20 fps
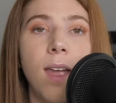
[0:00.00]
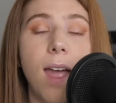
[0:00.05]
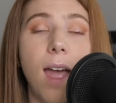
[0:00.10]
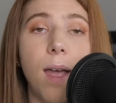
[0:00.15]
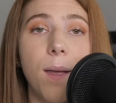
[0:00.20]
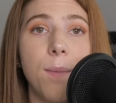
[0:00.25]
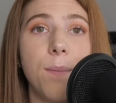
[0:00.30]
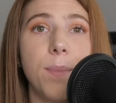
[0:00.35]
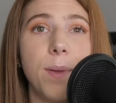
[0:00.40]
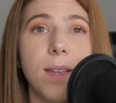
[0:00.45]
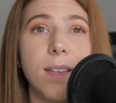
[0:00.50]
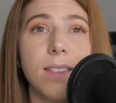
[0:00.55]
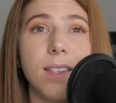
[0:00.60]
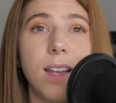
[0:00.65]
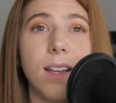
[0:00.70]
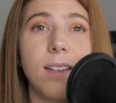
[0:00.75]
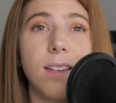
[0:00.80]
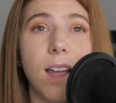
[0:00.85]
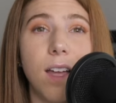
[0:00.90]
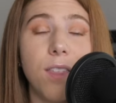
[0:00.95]
Hemp is
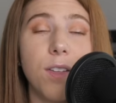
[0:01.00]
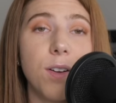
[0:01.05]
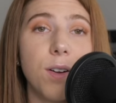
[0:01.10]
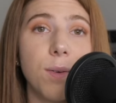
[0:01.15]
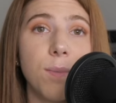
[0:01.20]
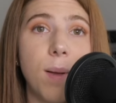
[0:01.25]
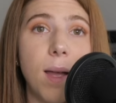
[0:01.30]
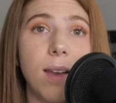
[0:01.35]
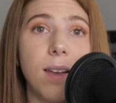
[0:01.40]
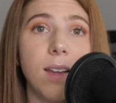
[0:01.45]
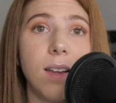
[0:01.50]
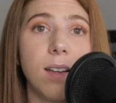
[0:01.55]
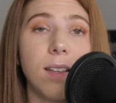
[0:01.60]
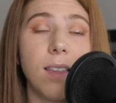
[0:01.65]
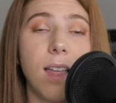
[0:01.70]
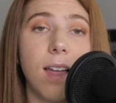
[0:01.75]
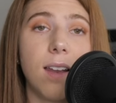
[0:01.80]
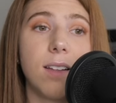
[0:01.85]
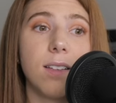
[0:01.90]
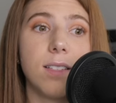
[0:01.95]
another bedding
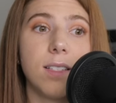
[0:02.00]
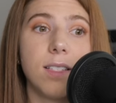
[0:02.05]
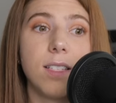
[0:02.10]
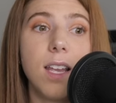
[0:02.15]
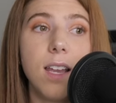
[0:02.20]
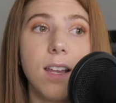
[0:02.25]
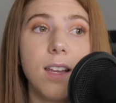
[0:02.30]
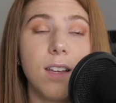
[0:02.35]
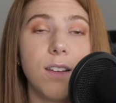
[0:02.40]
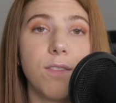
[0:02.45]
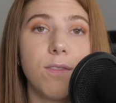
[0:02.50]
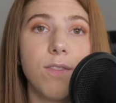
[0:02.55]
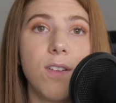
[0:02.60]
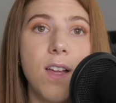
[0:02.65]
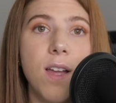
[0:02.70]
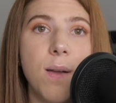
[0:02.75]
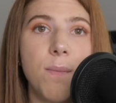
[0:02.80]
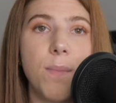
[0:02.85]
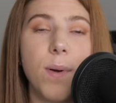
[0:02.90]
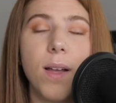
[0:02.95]
that is safe,
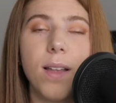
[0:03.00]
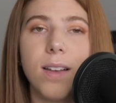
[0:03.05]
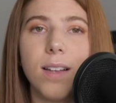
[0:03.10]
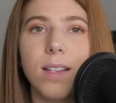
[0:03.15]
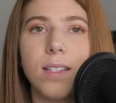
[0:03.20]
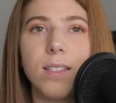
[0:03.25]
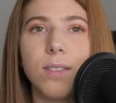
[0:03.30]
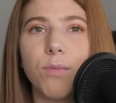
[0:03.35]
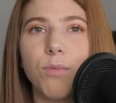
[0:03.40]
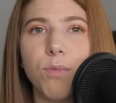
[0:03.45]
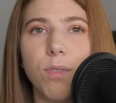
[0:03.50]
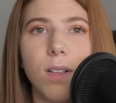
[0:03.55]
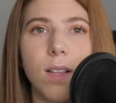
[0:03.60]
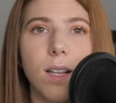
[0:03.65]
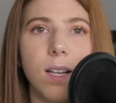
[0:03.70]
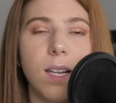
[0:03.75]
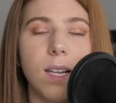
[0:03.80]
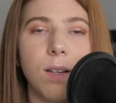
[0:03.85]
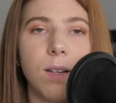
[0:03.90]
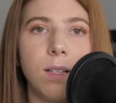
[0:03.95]
but isn't
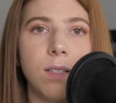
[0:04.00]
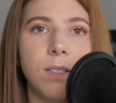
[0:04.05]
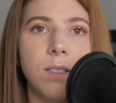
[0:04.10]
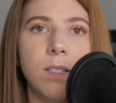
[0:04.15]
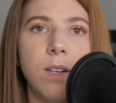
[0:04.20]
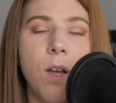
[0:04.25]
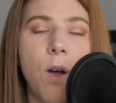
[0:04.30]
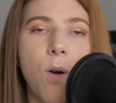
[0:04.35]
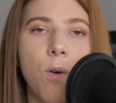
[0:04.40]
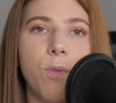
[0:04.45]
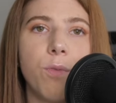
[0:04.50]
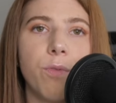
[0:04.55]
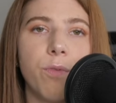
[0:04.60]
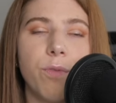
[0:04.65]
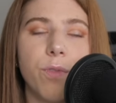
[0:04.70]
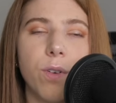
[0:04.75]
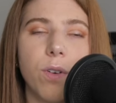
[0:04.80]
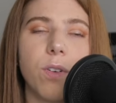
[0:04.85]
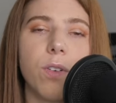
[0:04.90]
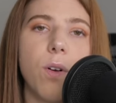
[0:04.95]
really known
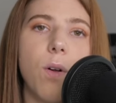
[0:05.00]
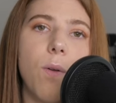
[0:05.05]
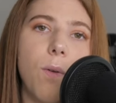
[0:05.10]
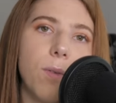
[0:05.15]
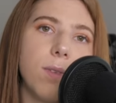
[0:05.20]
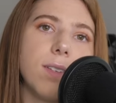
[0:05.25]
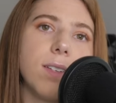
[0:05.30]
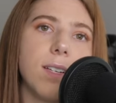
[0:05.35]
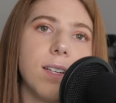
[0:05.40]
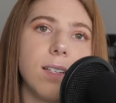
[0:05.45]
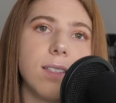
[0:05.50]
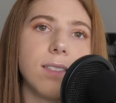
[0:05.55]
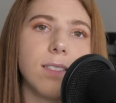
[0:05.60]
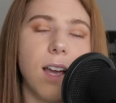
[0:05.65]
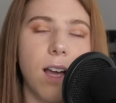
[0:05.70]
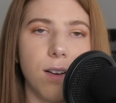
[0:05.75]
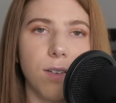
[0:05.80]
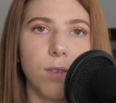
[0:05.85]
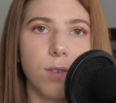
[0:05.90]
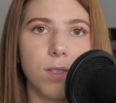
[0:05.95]
for holding
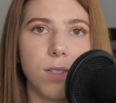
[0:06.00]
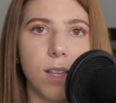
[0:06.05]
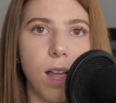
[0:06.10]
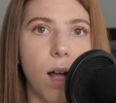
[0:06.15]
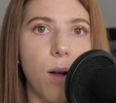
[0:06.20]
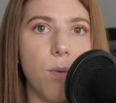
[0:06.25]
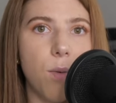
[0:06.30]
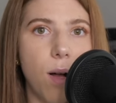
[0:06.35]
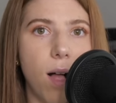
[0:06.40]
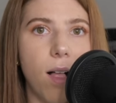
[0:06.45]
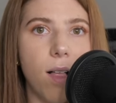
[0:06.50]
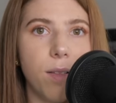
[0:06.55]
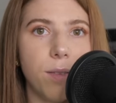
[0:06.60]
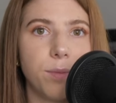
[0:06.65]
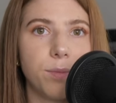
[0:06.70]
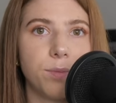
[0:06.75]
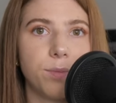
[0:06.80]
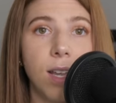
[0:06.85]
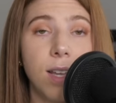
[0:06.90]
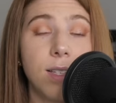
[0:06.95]
tunnels that well.
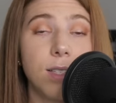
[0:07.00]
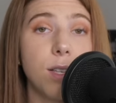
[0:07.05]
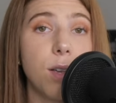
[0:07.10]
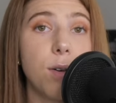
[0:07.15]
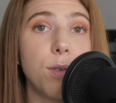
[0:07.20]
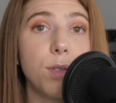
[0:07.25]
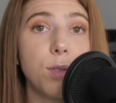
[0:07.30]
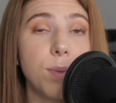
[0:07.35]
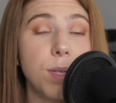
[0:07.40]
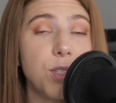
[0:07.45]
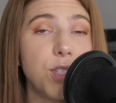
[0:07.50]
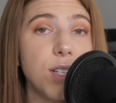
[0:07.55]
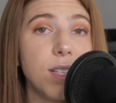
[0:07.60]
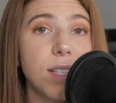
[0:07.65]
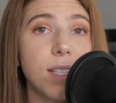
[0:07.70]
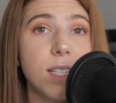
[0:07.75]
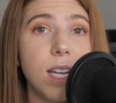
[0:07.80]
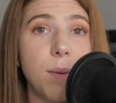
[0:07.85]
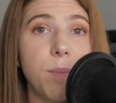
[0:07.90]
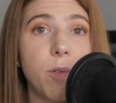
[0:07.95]
So switching
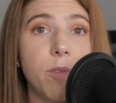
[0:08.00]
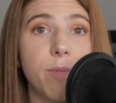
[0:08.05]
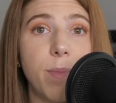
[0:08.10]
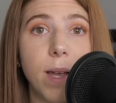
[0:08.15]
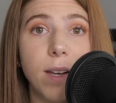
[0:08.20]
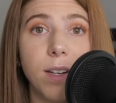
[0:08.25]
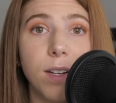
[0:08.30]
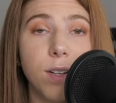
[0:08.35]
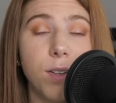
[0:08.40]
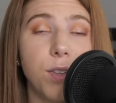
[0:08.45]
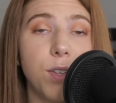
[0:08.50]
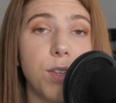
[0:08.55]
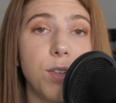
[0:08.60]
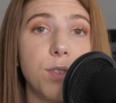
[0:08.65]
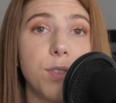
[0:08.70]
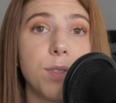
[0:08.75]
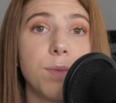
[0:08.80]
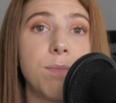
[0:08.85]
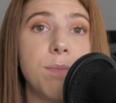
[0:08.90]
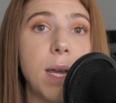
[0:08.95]
the type of bedding you
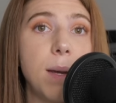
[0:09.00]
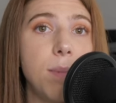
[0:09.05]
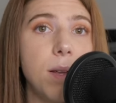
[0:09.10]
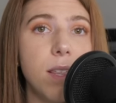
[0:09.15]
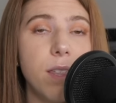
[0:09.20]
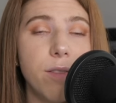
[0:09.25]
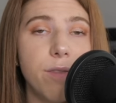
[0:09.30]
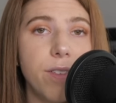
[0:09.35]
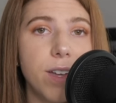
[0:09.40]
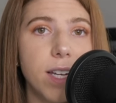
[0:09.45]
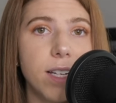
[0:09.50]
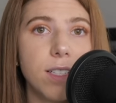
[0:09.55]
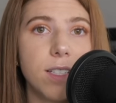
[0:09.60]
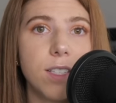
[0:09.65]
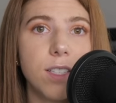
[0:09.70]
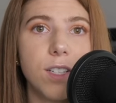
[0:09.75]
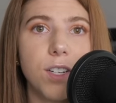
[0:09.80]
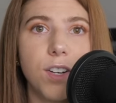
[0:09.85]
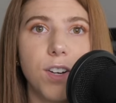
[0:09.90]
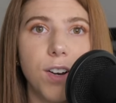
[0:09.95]
use may be the
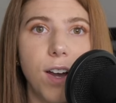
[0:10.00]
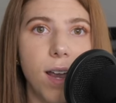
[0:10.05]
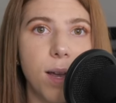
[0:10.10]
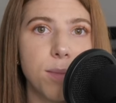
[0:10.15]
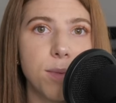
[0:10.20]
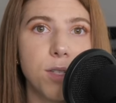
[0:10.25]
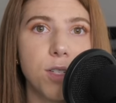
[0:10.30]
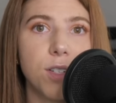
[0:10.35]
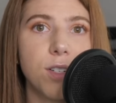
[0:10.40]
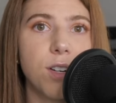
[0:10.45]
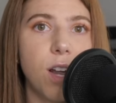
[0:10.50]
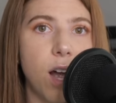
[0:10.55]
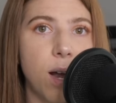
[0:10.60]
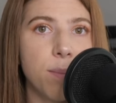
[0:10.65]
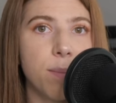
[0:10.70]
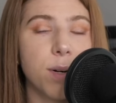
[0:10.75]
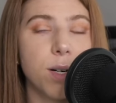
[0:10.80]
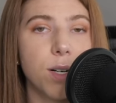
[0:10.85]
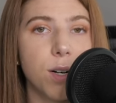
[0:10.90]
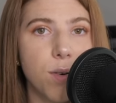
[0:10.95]
fix to your hamster
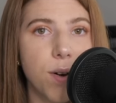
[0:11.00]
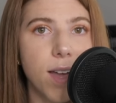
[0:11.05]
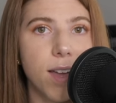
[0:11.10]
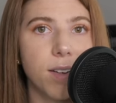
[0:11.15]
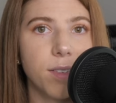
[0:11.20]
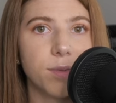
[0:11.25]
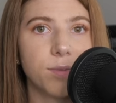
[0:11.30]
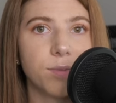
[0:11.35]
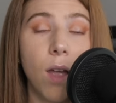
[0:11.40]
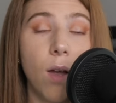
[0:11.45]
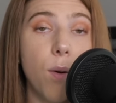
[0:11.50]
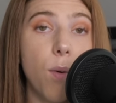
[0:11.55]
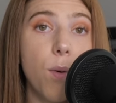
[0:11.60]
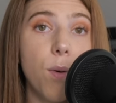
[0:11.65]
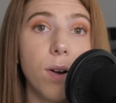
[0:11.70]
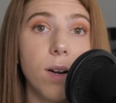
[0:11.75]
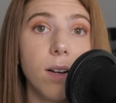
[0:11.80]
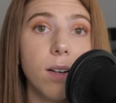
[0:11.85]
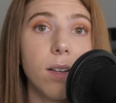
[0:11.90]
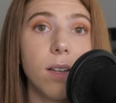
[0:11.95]
not burrowing.
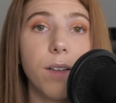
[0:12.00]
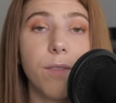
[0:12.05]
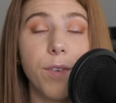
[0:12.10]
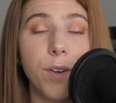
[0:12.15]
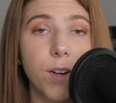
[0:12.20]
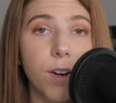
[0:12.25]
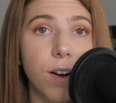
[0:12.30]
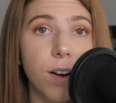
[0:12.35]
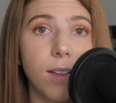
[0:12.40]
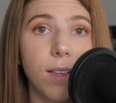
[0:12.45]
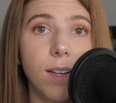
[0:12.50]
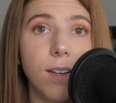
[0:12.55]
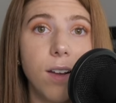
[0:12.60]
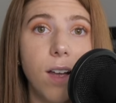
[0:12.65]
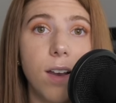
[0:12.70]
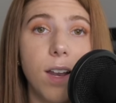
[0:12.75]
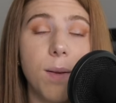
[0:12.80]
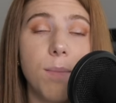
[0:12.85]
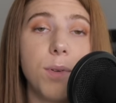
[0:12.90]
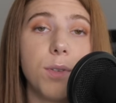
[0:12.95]
Or if you're currently
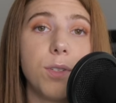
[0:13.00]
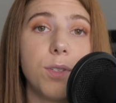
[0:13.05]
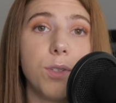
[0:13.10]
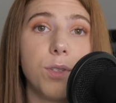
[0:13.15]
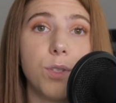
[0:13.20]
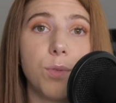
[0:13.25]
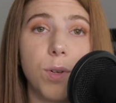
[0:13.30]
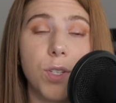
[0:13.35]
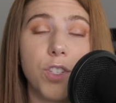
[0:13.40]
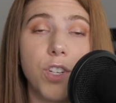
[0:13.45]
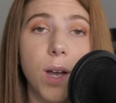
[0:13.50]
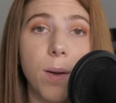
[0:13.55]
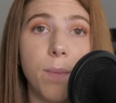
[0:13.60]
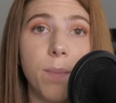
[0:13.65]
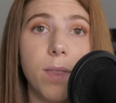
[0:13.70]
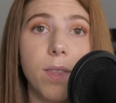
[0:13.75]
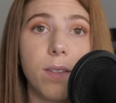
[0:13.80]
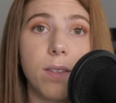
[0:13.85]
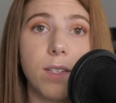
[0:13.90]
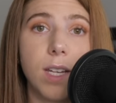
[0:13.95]
not able to switch
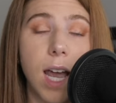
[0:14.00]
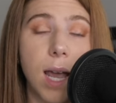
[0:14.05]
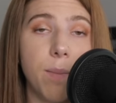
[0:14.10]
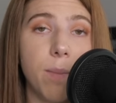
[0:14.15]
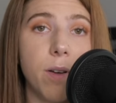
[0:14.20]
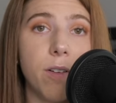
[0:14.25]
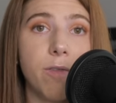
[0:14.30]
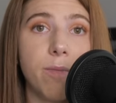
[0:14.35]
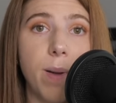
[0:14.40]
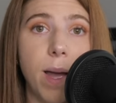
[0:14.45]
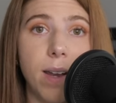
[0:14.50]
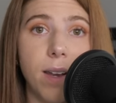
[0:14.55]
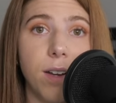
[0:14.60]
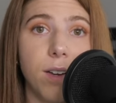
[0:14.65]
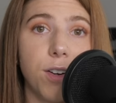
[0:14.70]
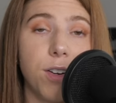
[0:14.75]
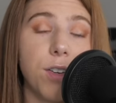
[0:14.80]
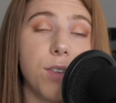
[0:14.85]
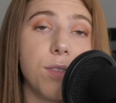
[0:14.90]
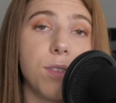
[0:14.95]
up the type of bedding
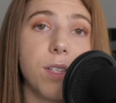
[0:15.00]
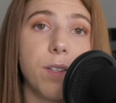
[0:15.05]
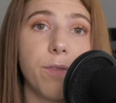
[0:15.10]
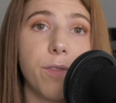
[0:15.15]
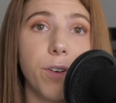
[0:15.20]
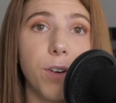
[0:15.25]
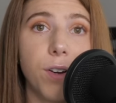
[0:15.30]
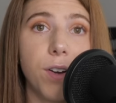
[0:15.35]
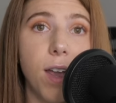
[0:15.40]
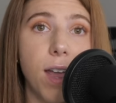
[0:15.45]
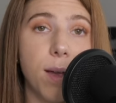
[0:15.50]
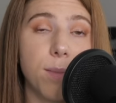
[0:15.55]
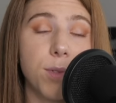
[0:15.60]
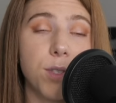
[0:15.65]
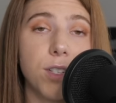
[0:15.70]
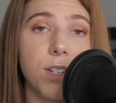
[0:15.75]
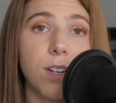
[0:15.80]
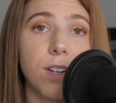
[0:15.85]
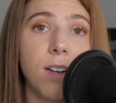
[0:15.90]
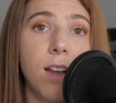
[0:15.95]
you're using for your
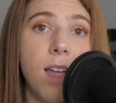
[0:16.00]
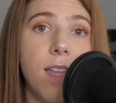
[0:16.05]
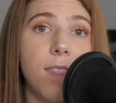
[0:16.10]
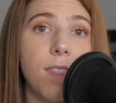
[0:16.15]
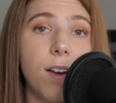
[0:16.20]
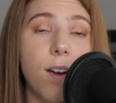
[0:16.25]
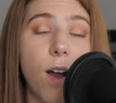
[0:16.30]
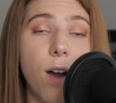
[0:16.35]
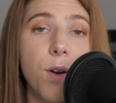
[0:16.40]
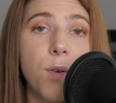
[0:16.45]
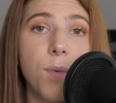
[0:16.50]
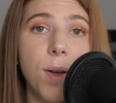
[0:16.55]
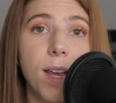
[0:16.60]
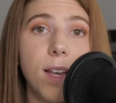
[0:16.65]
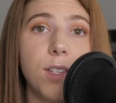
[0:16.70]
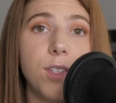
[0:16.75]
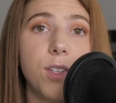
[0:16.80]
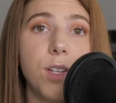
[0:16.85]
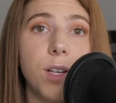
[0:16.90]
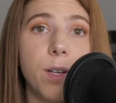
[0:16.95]
hamster, there are
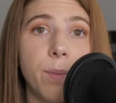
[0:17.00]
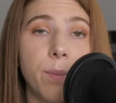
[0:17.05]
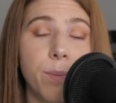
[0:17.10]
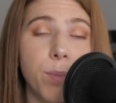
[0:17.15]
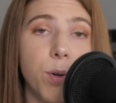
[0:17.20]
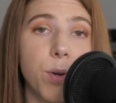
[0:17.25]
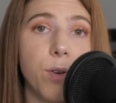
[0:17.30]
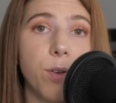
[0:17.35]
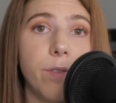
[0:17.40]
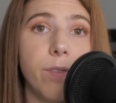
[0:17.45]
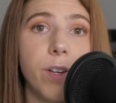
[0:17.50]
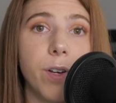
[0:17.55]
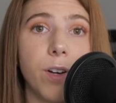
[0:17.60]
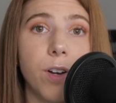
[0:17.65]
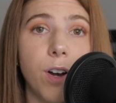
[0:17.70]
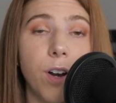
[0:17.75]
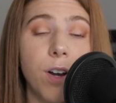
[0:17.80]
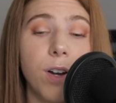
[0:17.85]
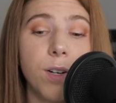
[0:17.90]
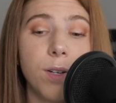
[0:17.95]
ways you can improve your
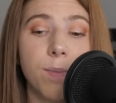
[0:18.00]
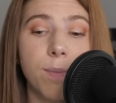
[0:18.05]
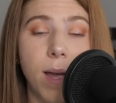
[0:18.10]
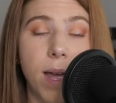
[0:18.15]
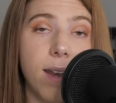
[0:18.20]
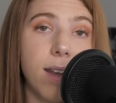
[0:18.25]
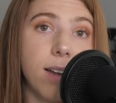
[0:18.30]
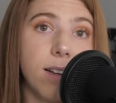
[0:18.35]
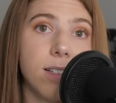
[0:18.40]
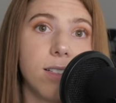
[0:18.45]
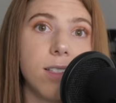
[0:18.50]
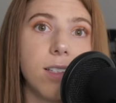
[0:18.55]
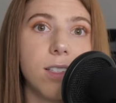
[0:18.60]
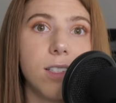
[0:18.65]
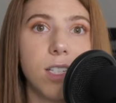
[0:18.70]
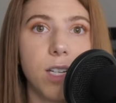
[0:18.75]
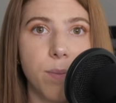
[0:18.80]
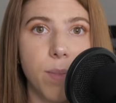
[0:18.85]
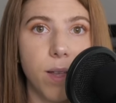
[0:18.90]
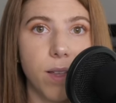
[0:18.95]
current bedding's
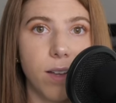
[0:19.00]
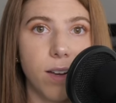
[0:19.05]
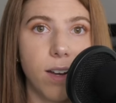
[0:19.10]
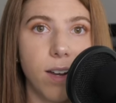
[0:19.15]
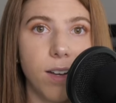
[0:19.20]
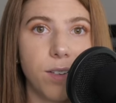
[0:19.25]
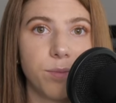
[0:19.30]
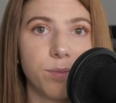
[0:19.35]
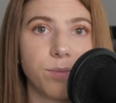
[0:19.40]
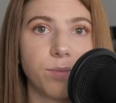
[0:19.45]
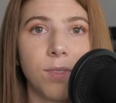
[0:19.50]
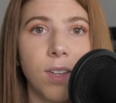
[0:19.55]
stability.